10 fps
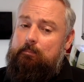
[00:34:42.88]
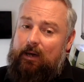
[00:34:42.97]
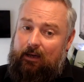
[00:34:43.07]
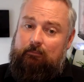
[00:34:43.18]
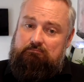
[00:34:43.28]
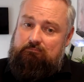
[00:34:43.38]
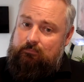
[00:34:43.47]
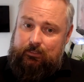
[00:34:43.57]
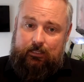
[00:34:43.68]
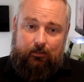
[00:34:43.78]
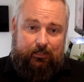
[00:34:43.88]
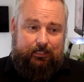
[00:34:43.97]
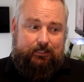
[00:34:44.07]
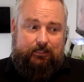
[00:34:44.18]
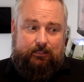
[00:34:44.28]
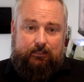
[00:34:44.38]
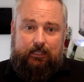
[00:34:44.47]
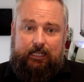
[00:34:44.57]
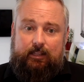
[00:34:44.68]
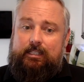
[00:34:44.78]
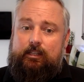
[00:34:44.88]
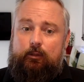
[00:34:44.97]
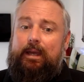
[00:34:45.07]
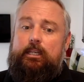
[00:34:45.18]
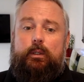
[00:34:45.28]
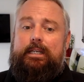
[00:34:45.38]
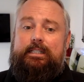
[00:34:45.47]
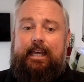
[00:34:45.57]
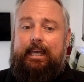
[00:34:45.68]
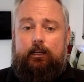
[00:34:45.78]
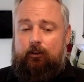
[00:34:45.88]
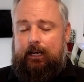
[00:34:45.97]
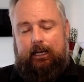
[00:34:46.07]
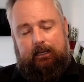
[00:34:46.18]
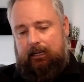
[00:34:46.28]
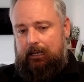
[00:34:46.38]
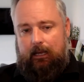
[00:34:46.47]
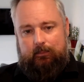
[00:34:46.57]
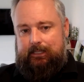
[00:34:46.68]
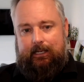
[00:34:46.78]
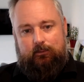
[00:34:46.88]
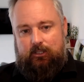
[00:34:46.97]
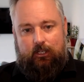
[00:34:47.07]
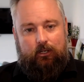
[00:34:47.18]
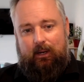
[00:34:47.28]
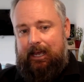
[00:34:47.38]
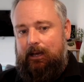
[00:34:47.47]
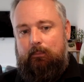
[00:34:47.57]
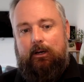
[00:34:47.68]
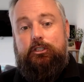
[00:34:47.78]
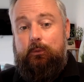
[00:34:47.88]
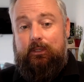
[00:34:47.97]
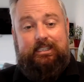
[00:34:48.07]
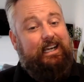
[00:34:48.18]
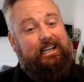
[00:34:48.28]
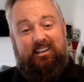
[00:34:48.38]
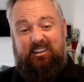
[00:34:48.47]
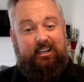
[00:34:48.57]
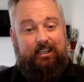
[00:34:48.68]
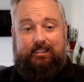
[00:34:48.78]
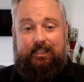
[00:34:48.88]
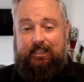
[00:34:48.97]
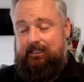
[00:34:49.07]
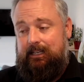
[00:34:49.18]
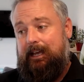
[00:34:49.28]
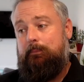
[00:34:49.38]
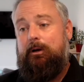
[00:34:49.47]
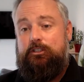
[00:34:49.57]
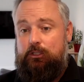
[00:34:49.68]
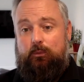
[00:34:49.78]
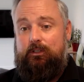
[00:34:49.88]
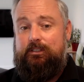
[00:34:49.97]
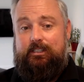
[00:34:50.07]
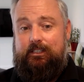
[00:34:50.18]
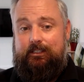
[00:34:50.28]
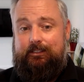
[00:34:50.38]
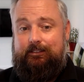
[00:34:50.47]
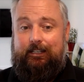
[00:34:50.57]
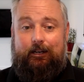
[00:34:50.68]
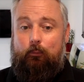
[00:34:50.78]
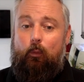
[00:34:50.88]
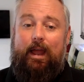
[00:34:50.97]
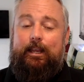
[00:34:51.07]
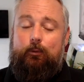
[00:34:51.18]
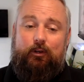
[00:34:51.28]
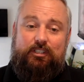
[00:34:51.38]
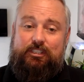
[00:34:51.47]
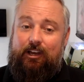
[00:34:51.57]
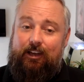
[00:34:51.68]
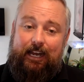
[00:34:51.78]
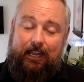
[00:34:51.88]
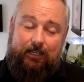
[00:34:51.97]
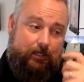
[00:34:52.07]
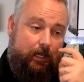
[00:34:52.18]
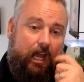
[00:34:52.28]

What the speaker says: But you know, the way you can tailor it, it comes down to you. How much you want to tailor it is how much you want to, you know, where you want to start and end.